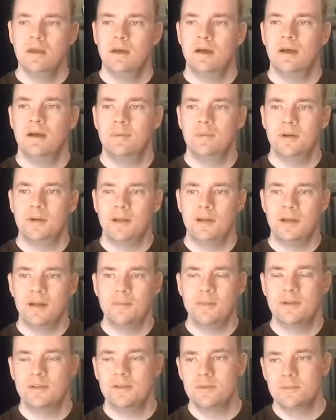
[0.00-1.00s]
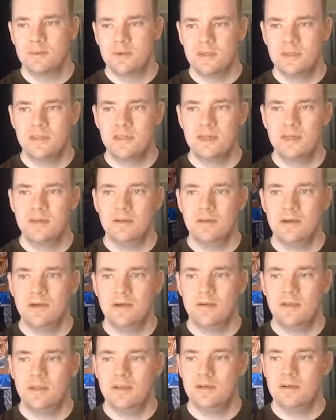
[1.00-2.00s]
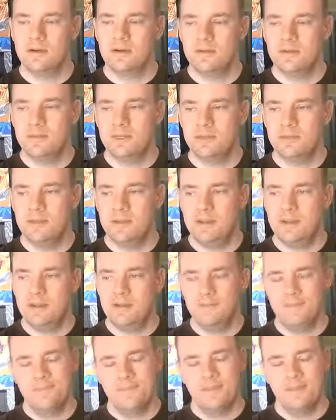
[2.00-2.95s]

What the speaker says: But I got my Super Nintendo in RGB.